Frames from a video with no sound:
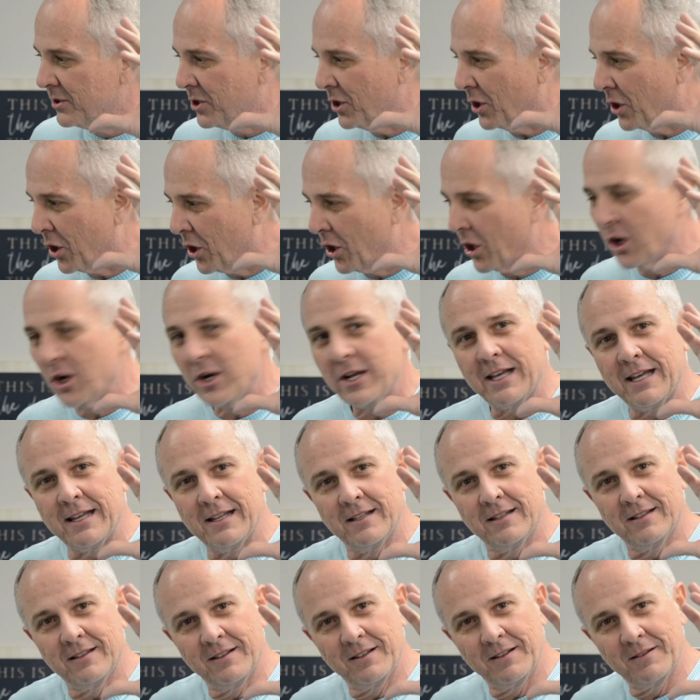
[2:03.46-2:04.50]
to earn
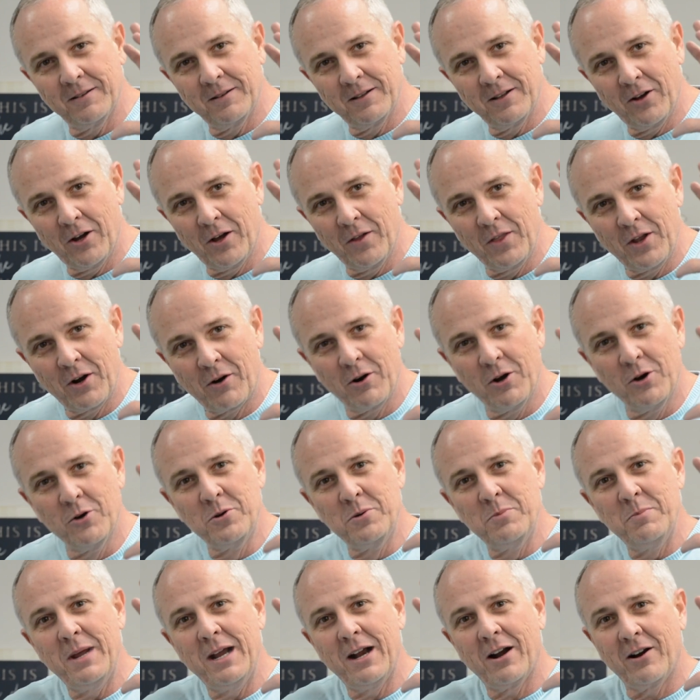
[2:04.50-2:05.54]
it on their
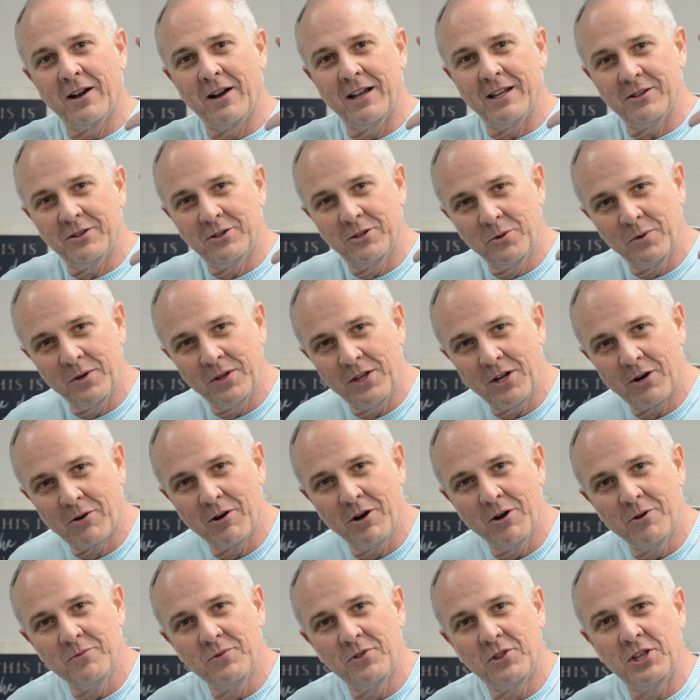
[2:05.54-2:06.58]
own merit, doing their
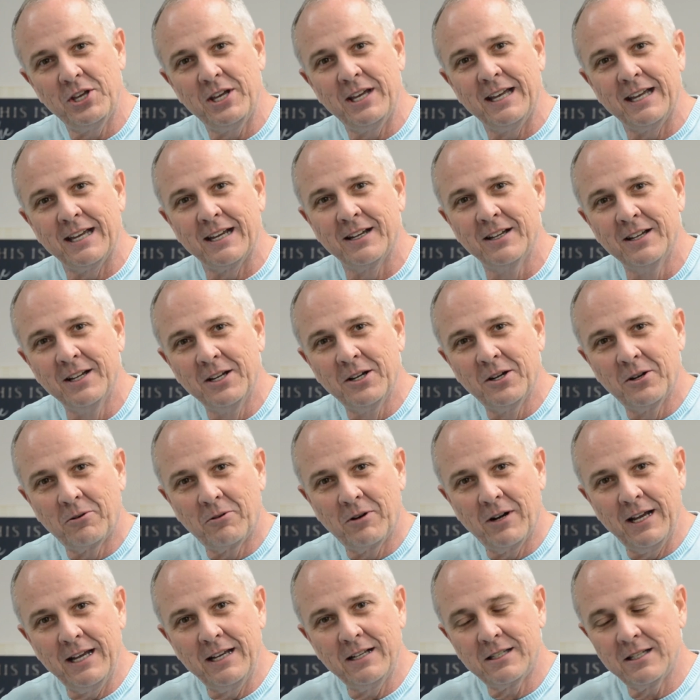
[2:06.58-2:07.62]
own thing,
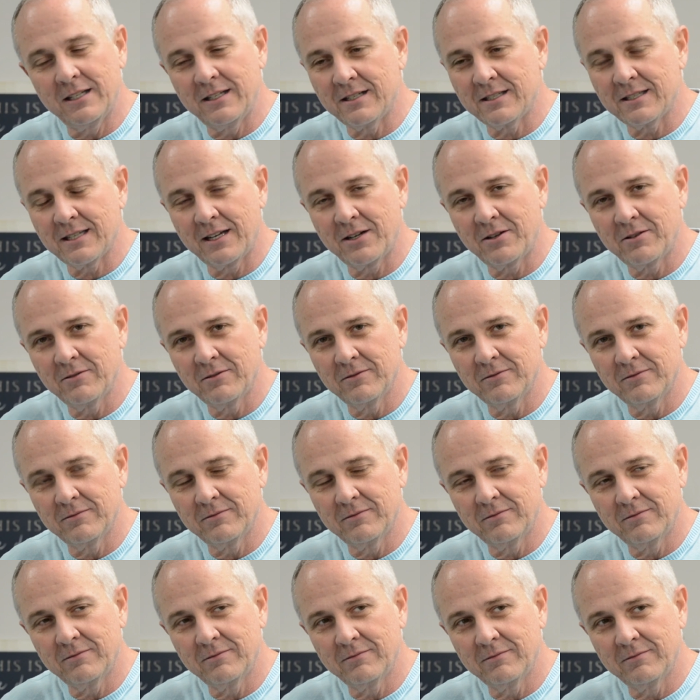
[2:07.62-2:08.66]
right? And it's like,
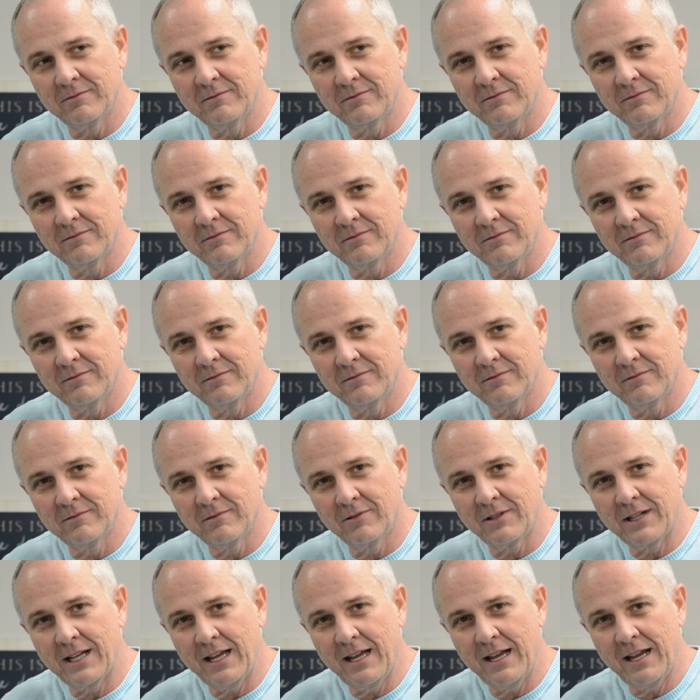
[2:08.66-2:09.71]

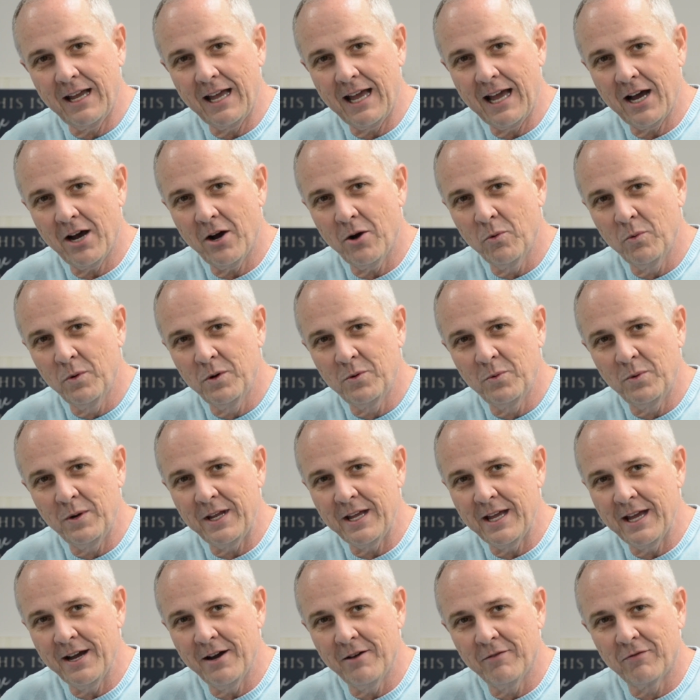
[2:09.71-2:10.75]
okay, how would
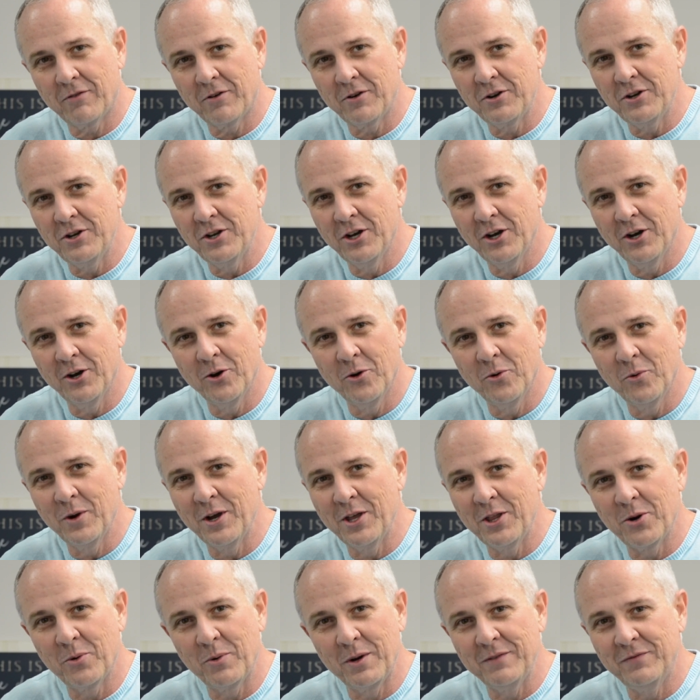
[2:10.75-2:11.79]
we ever know
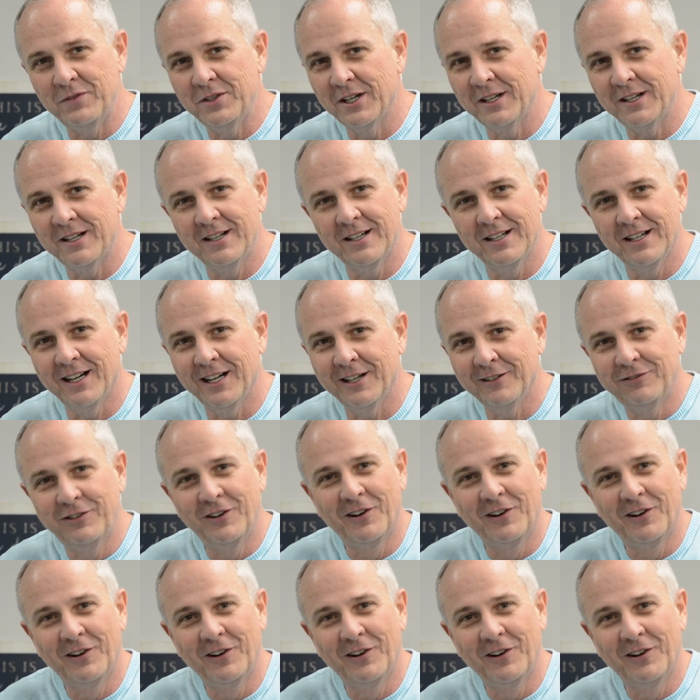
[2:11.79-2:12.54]
whether we've done enough,